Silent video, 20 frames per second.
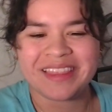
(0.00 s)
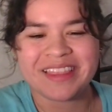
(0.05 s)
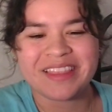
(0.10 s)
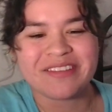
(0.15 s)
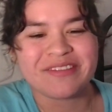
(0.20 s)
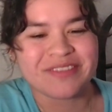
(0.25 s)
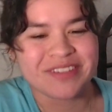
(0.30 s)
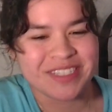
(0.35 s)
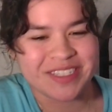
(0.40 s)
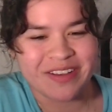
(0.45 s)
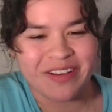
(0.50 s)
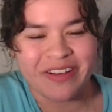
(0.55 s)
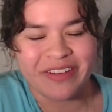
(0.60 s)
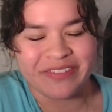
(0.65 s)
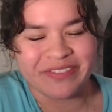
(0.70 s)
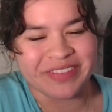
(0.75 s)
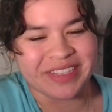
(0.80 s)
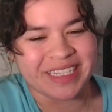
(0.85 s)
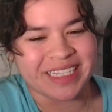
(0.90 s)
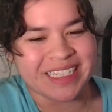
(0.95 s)
The result
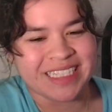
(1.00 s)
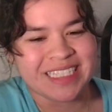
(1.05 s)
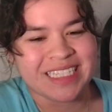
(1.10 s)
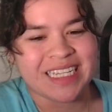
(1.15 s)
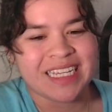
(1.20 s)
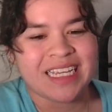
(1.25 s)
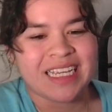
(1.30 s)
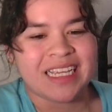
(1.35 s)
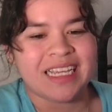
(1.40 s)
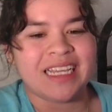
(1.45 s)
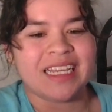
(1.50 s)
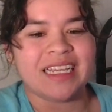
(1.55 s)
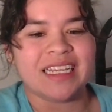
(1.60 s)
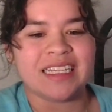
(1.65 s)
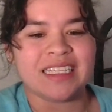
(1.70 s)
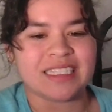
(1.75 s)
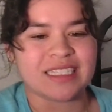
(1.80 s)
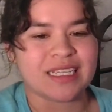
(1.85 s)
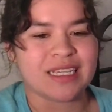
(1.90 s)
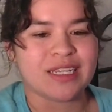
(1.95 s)
of this
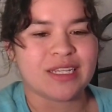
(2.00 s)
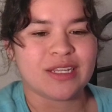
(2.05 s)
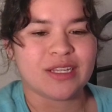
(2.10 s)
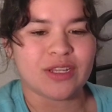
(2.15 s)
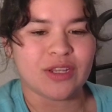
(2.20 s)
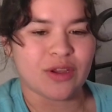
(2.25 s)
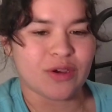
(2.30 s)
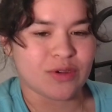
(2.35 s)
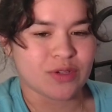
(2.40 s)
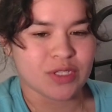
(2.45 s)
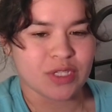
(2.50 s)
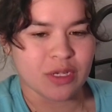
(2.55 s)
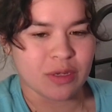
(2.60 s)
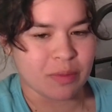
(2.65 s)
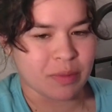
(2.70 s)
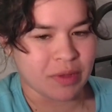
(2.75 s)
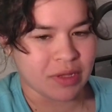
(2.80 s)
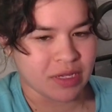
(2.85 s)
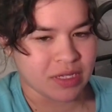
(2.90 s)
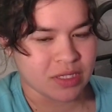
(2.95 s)
is no
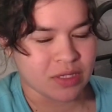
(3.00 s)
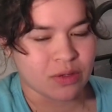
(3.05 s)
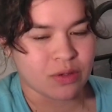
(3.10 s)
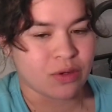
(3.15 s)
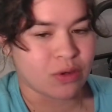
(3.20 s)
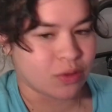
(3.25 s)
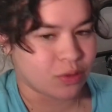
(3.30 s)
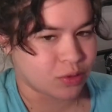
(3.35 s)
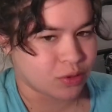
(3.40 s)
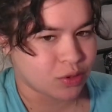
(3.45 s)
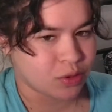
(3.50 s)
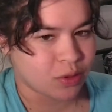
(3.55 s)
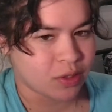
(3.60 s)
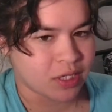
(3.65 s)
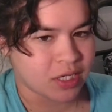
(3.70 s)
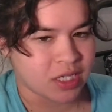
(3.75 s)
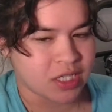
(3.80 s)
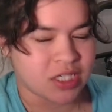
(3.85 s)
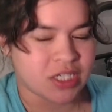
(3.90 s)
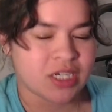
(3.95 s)
surplus or no
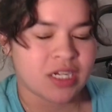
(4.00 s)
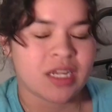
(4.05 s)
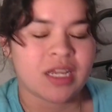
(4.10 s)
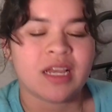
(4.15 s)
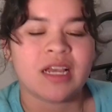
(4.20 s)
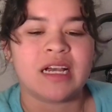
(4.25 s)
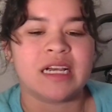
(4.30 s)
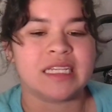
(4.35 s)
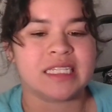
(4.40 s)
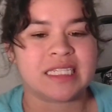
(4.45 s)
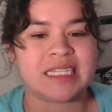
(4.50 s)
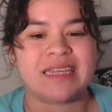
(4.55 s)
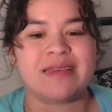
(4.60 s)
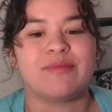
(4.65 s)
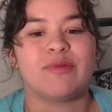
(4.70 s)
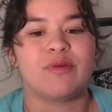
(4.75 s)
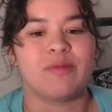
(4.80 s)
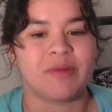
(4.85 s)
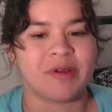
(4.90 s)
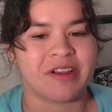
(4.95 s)
shortage, a
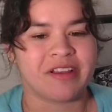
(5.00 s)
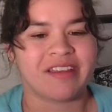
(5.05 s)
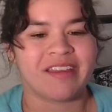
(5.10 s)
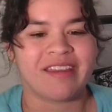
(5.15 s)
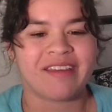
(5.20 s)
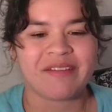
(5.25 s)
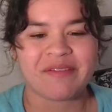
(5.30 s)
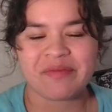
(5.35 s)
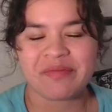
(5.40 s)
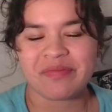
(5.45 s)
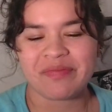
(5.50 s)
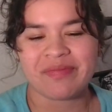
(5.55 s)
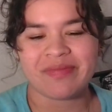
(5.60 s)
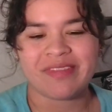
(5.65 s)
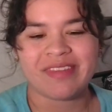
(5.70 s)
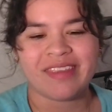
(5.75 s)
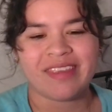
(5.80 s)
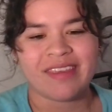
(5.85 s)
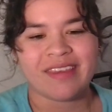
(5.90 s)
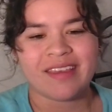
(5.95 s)
stable market.
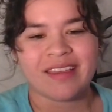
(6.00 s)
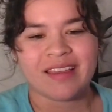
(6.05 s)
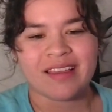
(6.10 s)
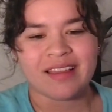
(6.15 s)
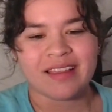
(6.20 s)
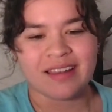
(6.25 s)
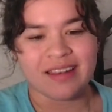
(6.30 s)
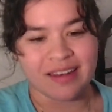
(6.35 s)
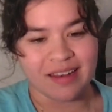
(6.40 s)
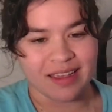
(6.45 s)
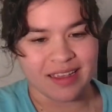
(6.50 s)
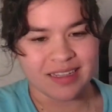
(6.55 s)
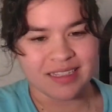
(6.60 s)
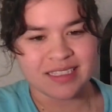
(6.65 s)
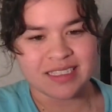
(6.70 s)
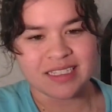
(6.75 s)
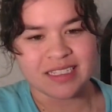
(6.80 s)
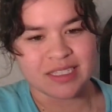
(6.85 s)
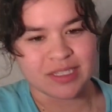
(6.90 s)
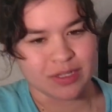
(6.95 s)

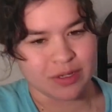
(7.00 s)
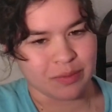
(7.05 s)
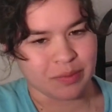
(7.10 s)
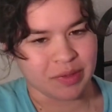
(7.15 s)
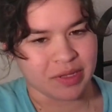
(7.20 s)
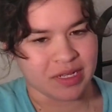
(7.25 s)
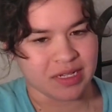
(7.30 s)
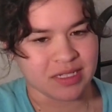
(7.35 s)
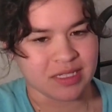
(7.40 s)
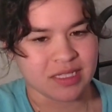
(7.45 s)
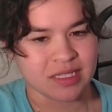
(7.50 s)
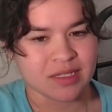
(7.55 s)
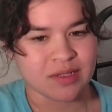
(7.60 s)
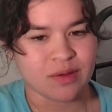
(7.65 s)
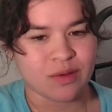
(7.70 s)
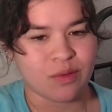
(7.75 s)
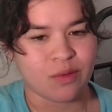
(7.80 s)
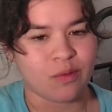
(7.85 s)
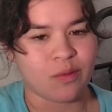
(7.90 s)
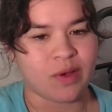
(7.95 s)
Next is surplus.
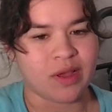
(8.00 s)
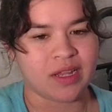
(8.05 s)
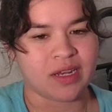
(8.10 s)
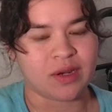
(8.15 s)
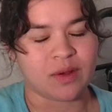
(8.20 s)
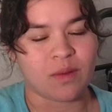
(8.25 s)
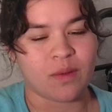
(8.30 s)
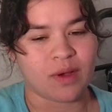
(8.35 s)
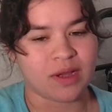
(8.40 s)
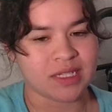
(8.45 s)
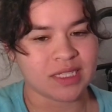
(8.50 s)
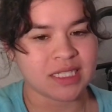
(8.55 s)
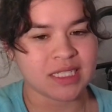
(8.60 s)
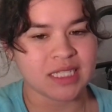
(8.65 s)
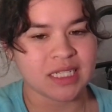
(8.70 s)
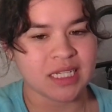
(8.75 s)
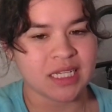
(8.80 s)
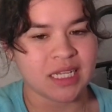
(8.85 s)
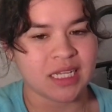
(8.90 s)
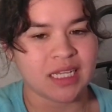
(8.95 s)
When
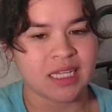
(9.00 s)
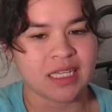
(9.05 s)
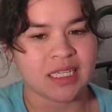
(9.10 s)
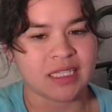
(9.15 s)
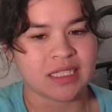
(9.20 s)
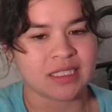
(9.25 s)
quantity